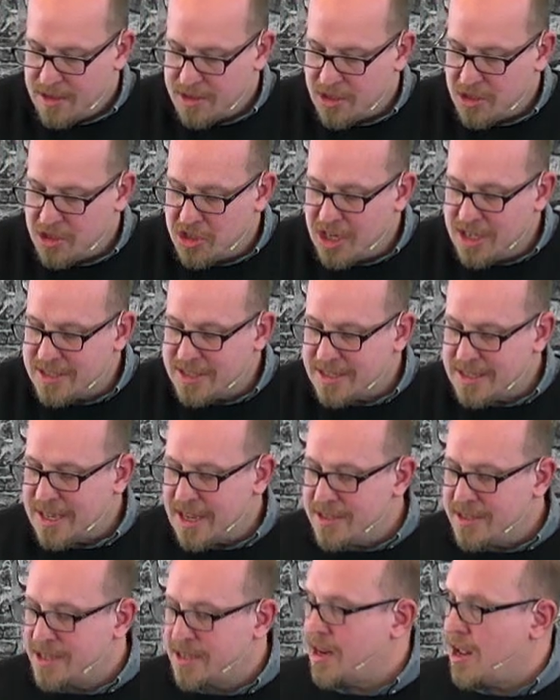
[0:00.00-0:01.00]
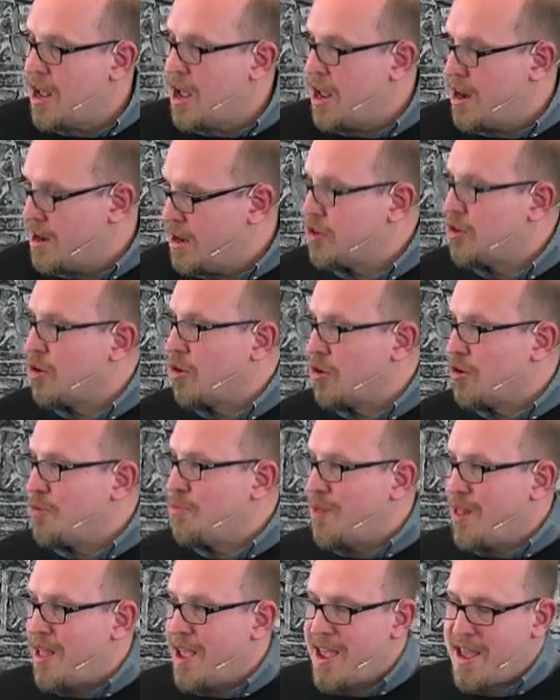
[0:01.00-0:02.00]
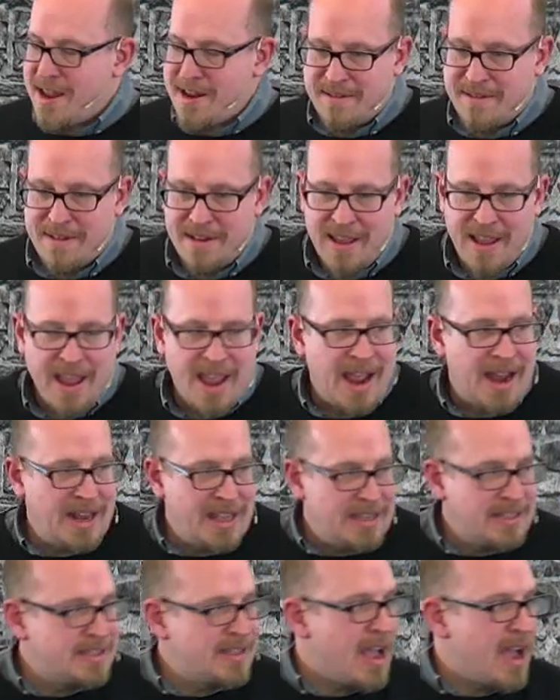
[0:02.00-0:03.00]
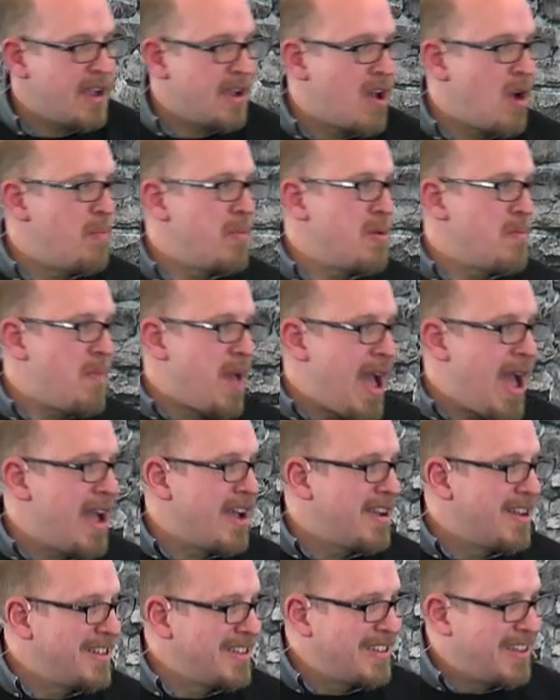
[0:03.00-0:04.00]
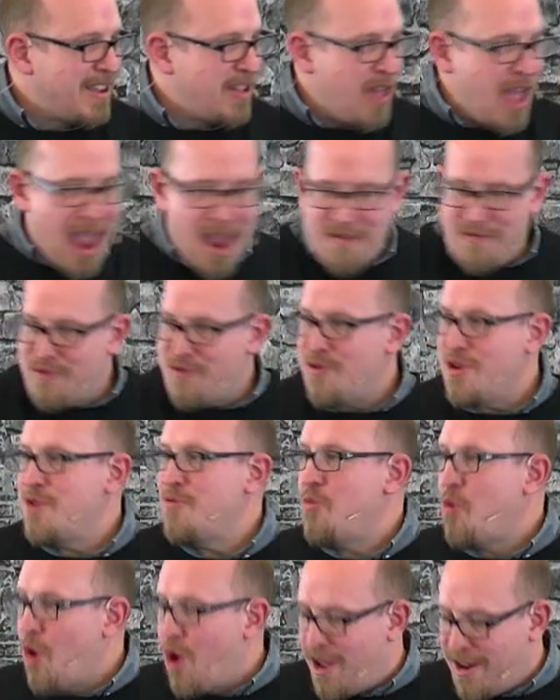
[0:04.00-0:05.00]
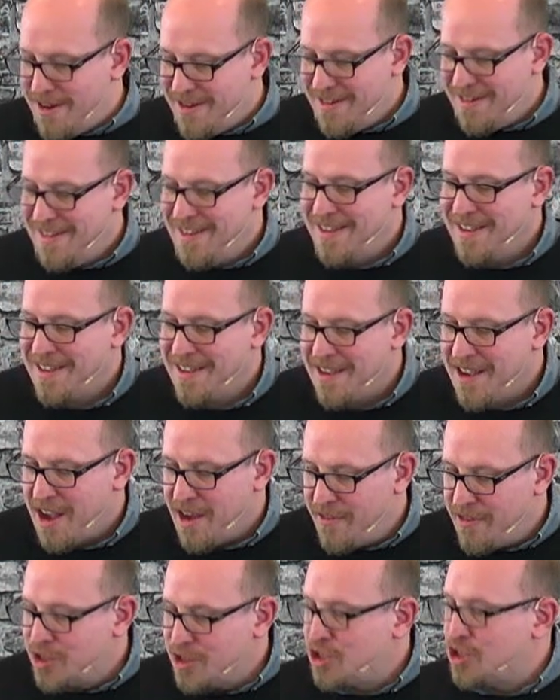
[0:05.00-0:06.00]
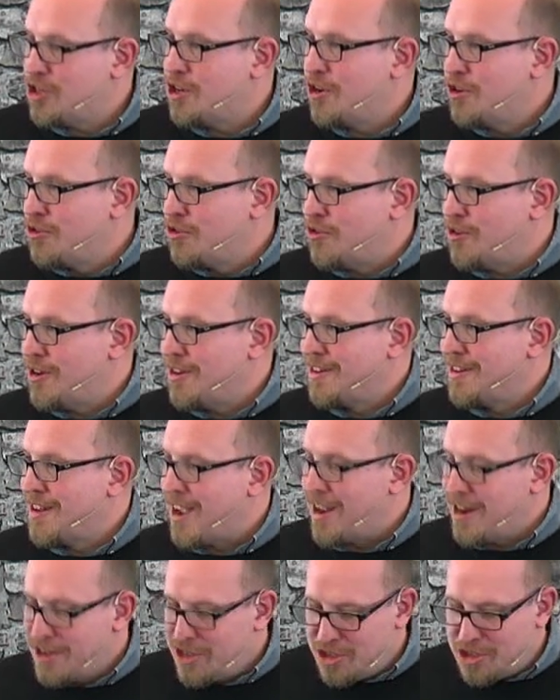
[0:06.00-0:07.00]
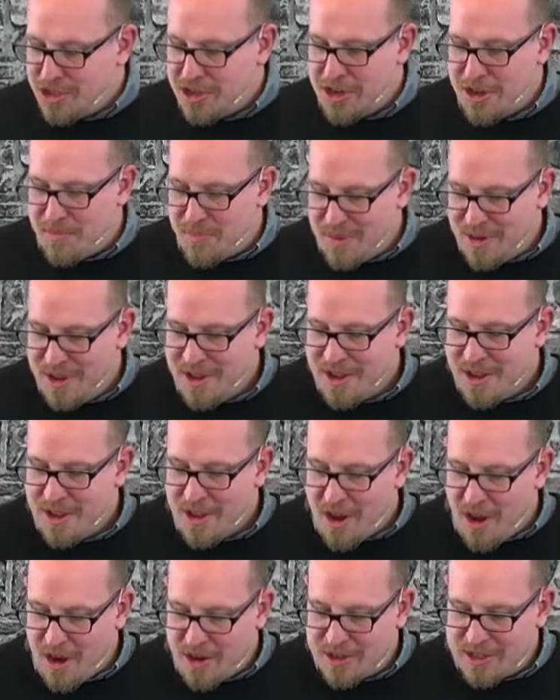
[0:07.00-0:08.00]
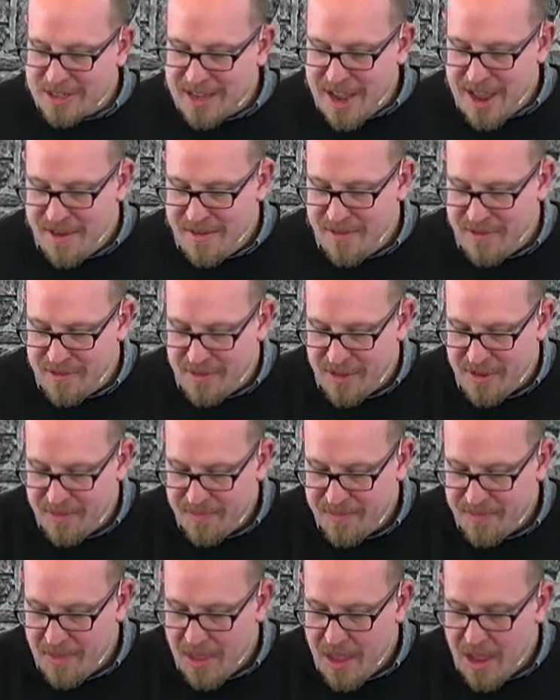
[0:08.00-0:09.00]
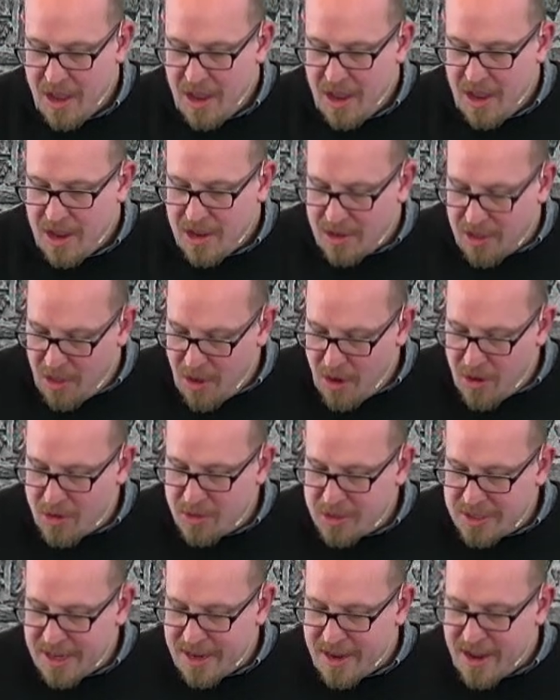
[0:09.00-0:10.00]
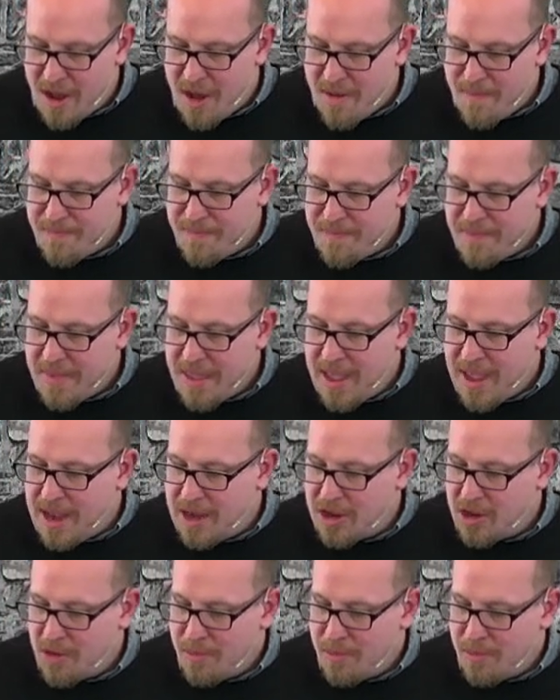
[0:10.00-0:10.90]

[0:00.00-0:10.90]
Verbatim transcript: So Jesus has an eternal plan, and he's not coming back until every one of his children and his sheep are saved. To those that come in